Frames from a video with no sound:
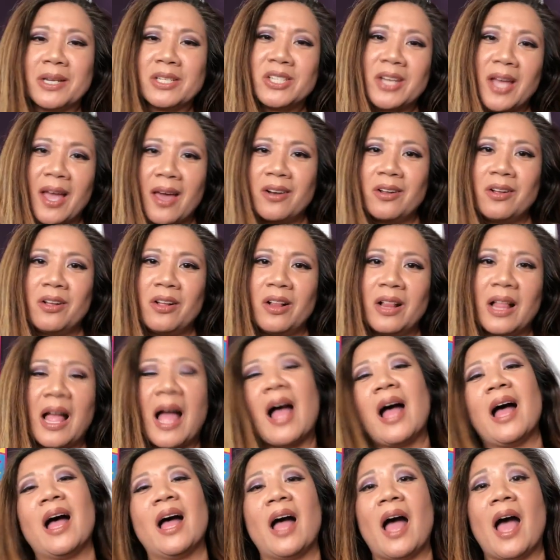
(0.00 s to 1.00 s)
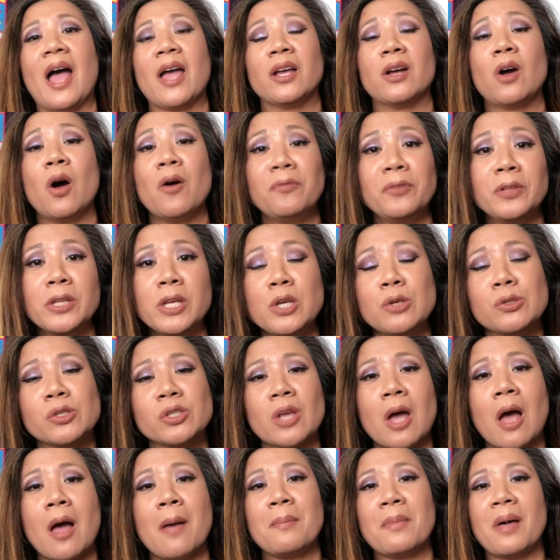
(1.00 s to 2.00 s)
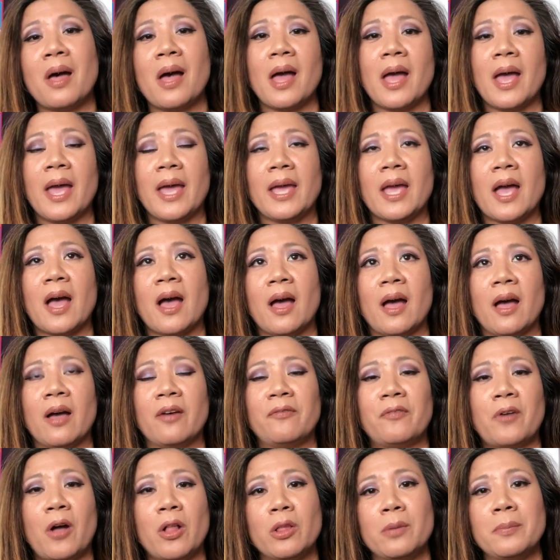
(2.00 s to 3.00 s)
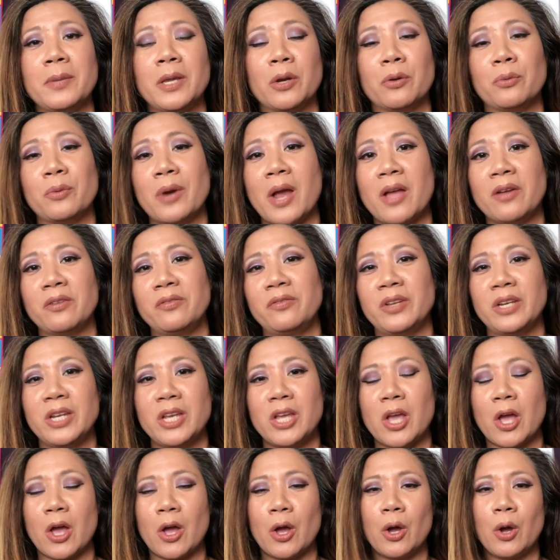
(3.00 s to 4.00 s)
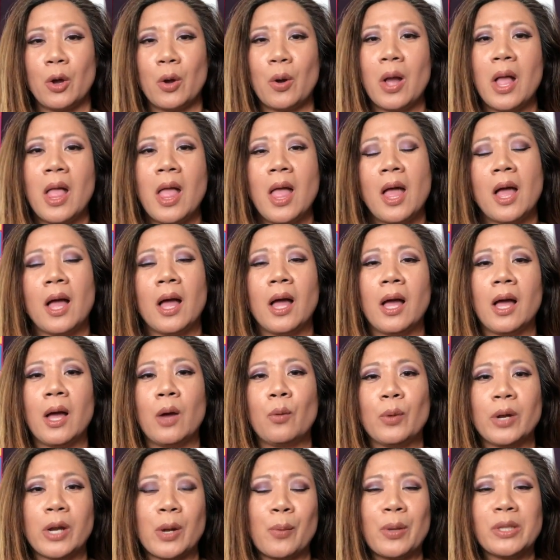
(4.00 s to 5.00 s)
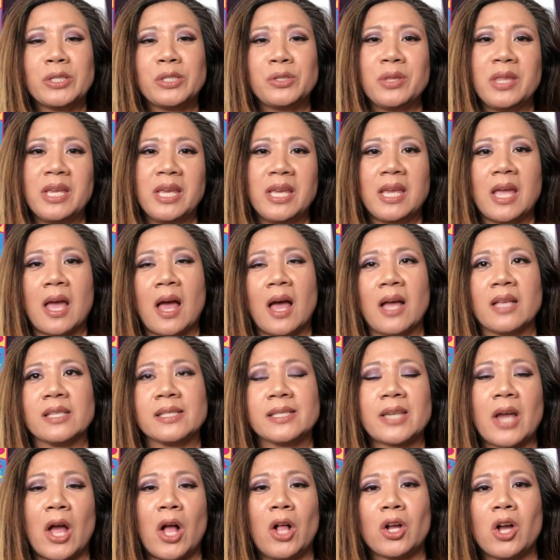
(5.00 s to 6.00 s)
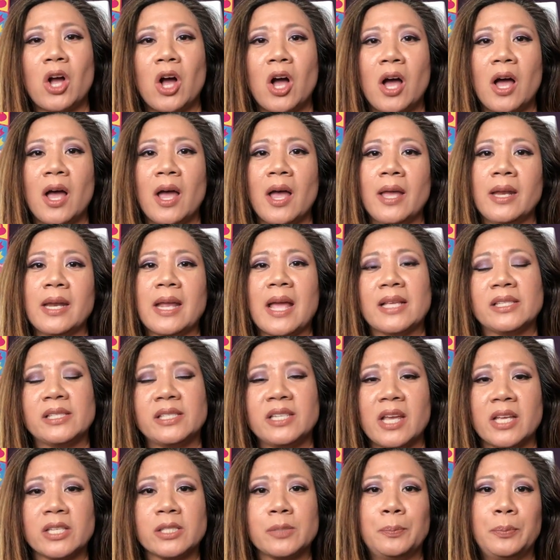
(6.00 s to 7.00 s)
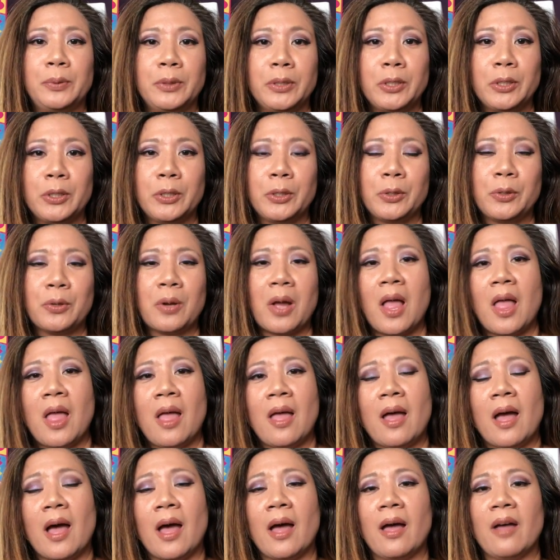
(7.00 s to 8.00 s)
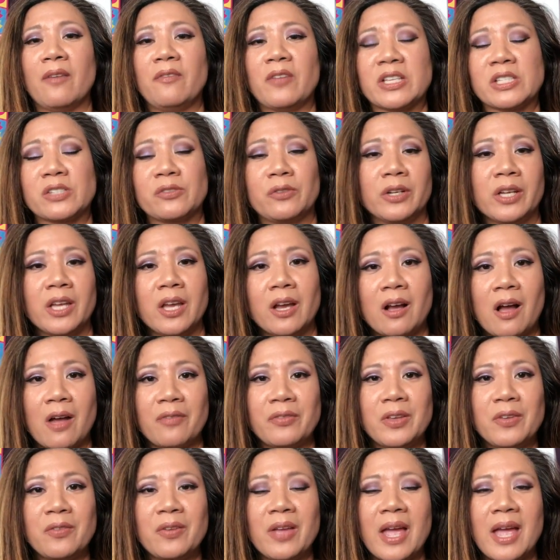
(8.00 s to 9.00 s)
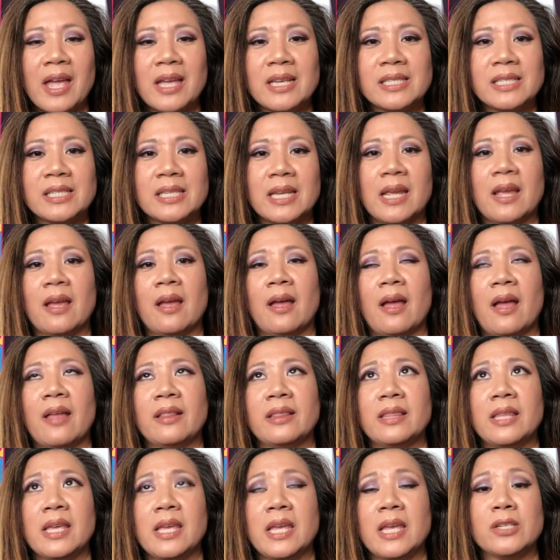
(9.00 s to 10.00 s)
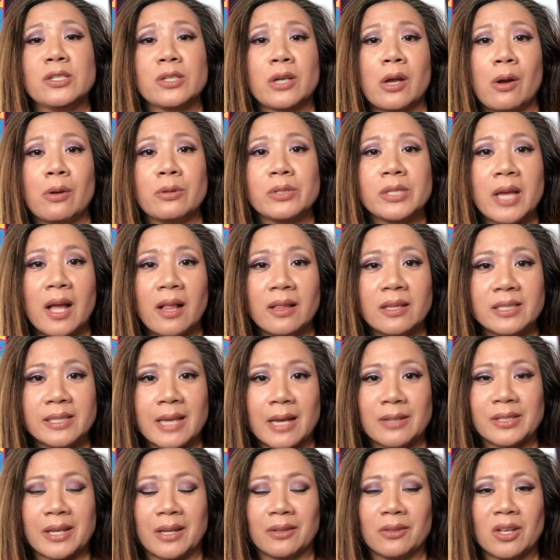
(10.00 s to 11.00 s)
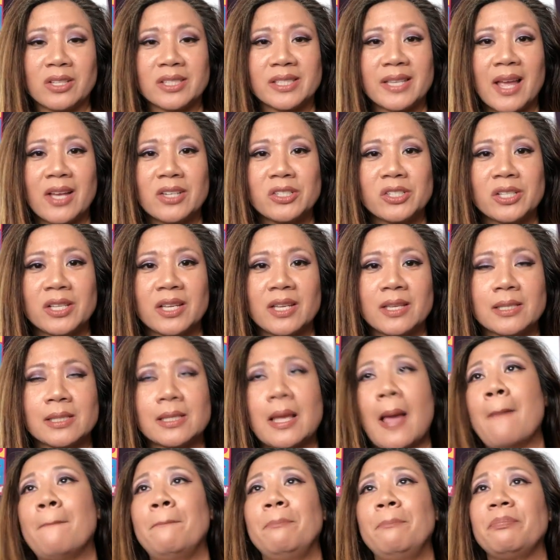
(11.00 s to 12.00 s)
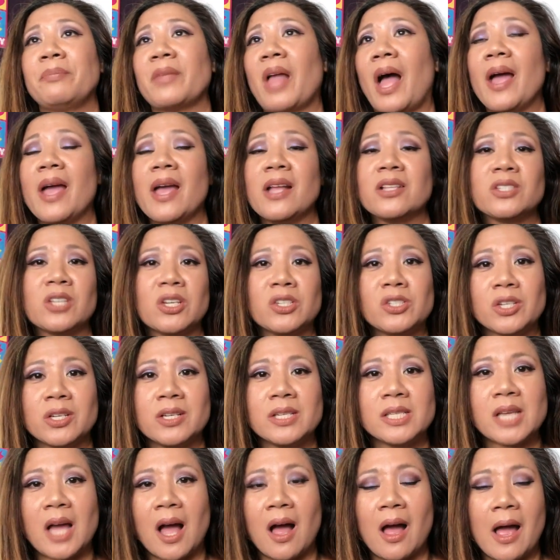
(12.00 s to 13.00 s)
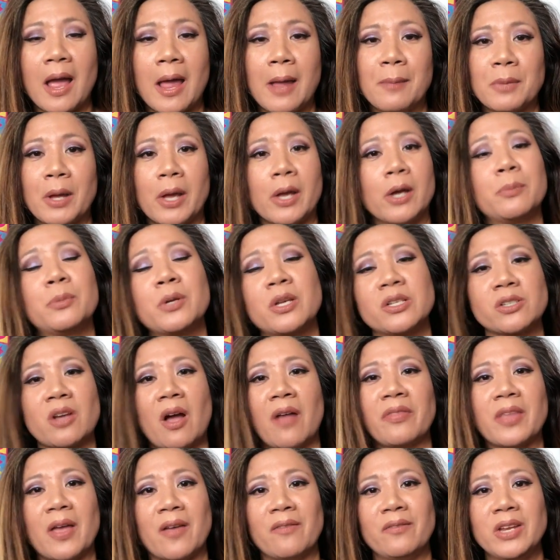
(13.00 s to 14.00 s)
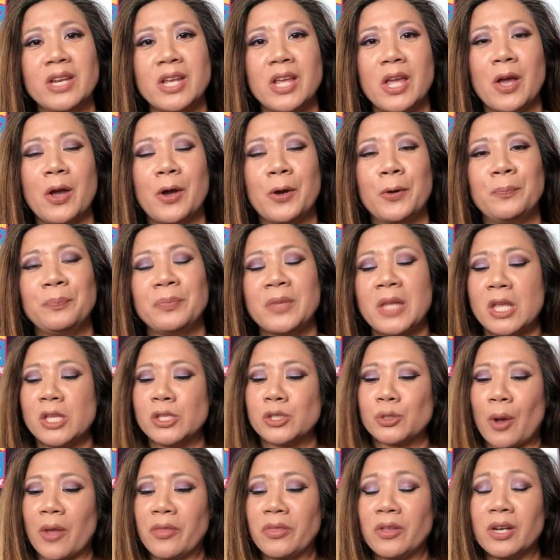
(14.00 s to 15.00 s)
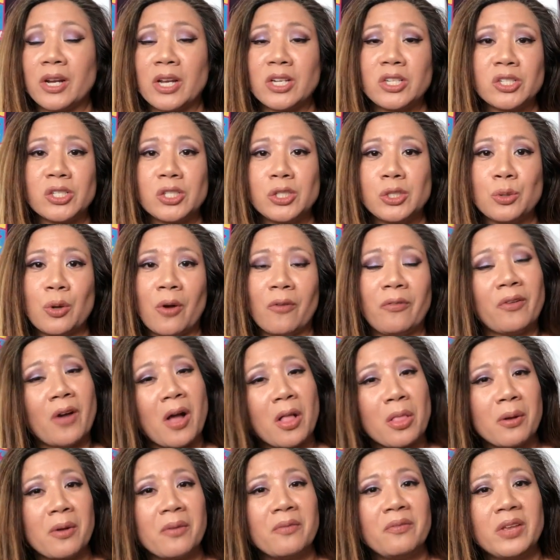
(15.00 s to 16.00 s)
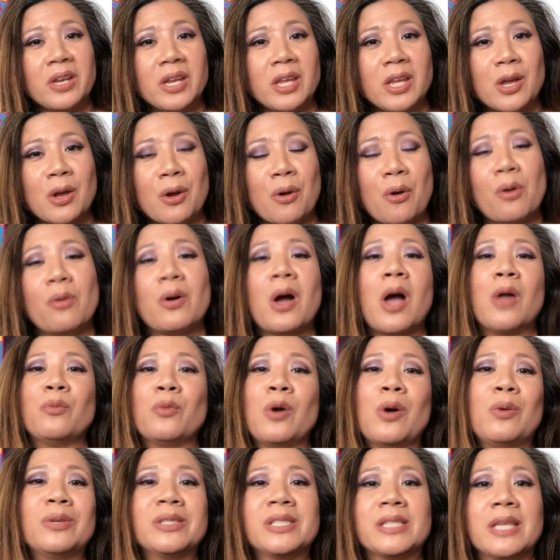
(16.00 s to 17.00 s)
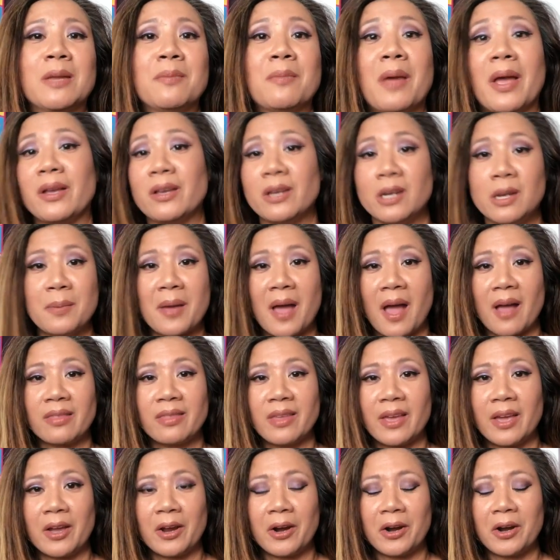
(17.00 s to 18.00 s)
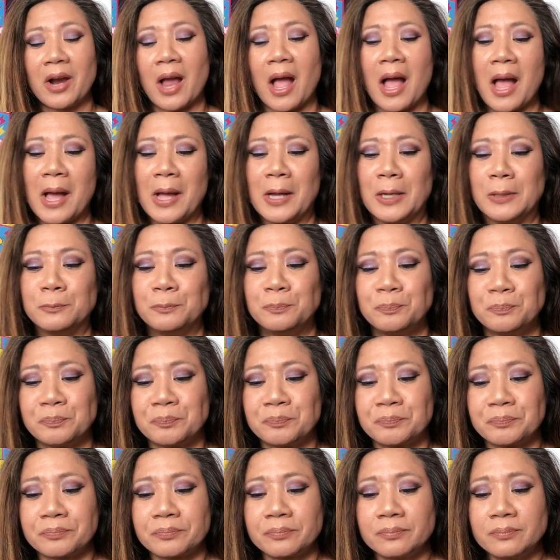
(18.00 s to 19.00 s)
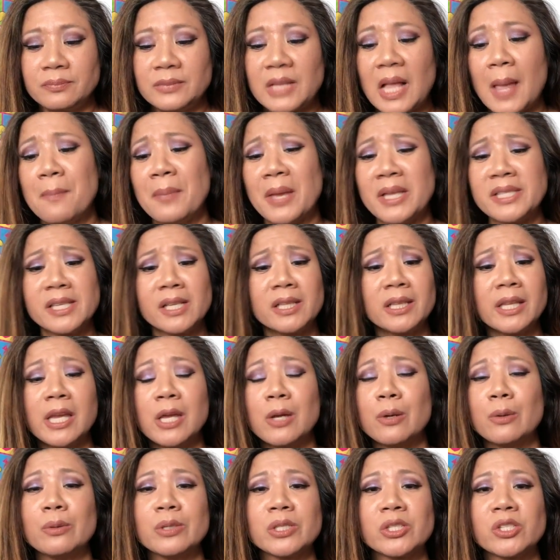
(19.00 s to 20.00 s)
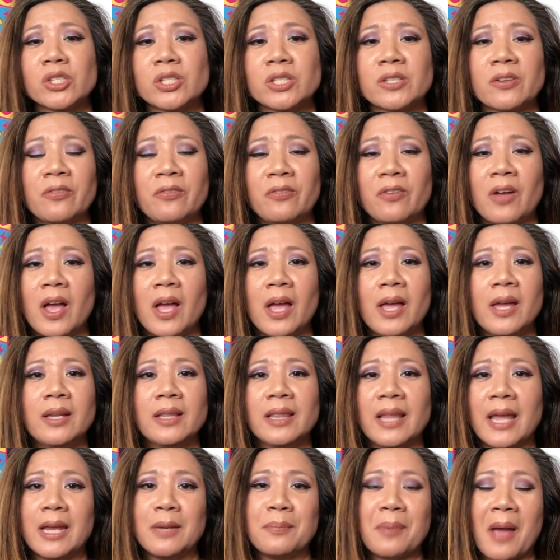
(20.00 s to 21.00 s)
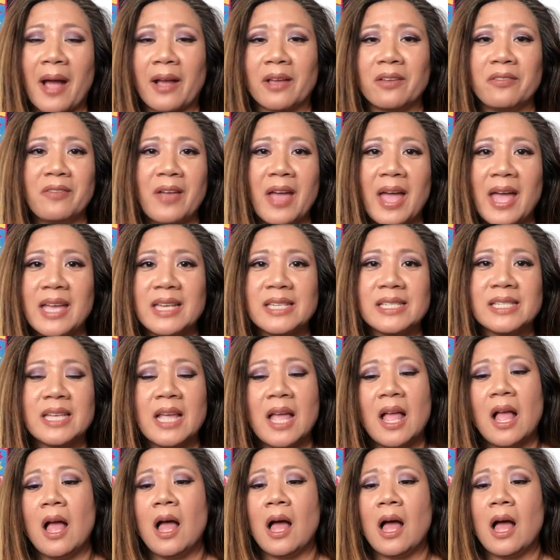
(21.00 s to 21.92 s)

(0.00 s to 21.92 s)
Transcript: my channel. Hopefully you saw my follow me around video when I went to the Stylecon STS Blue festival kickoff event at the Indigo Hotel in downtown Los Angeles. I had such a good time. I hope you guys caught that video. So I thought I'd just do a follow-up video on what was in my goodie bag there. Basically, it was just a fun, laid-back event.